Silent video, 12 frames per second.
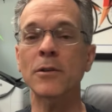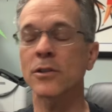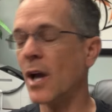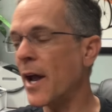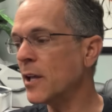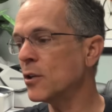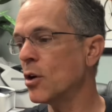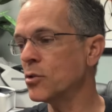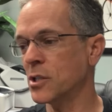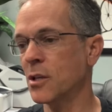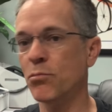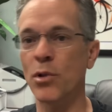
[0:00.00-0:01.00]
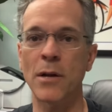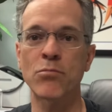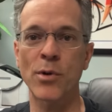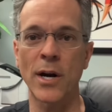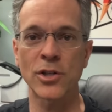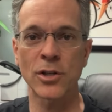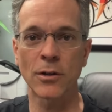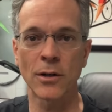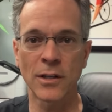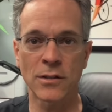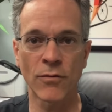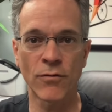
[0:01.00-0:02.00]
Diagnosing blood pressure
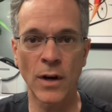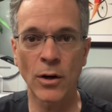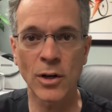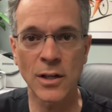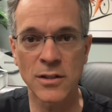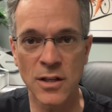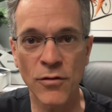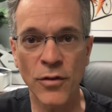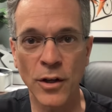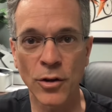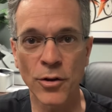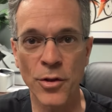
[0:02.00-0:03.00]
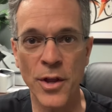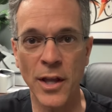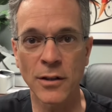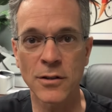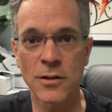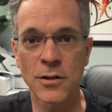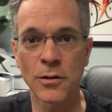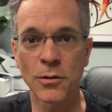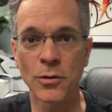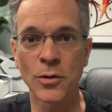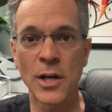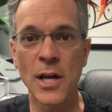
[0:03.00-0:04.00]
is a very difficult thing to do.